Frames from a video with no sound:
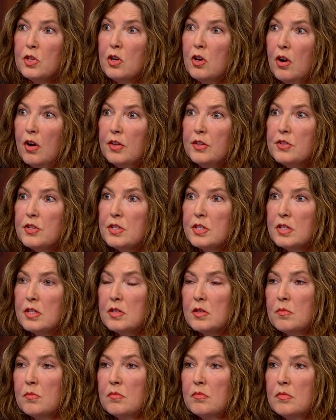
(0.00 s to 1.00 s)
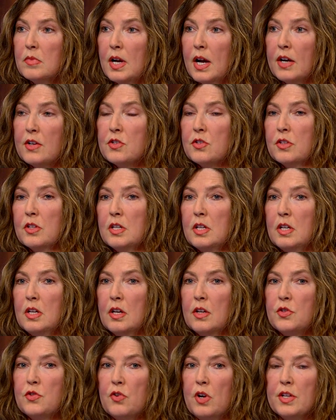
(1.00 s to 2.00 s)
the college system actually
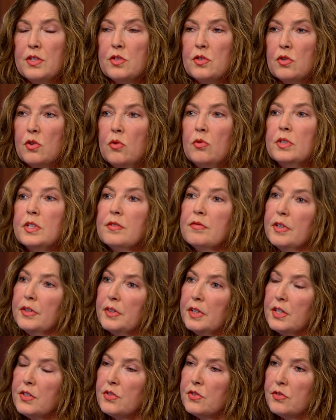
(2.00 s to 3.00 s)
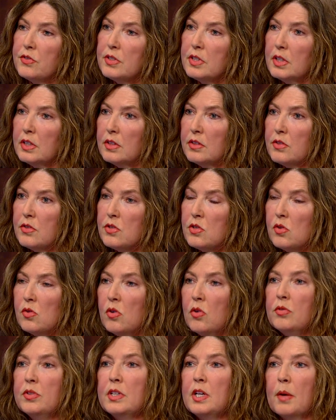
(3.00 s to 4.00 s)
addressed only foundational skills, so
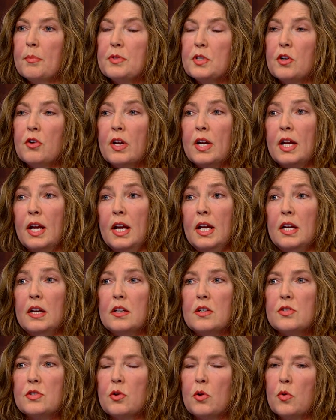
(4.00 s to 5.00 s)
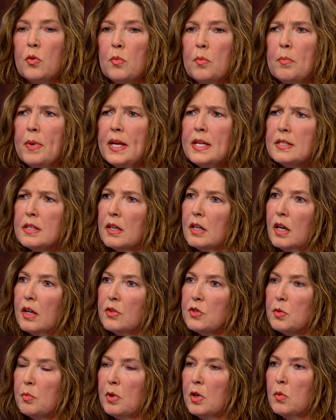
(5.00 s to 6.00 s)
only up to grade eight. So basic
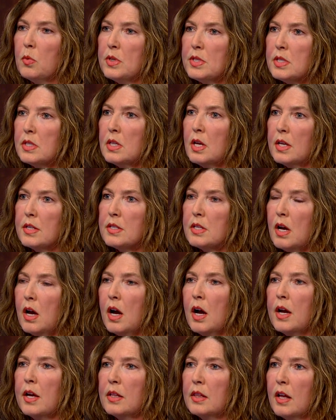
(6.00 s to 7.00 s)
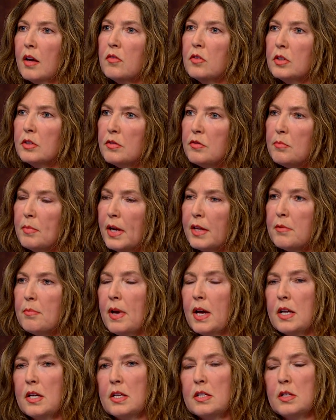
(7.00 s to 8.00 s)
algebra was as high a level of
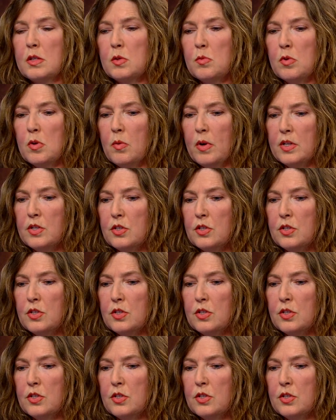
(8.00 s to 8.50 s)
mathematics as we went to.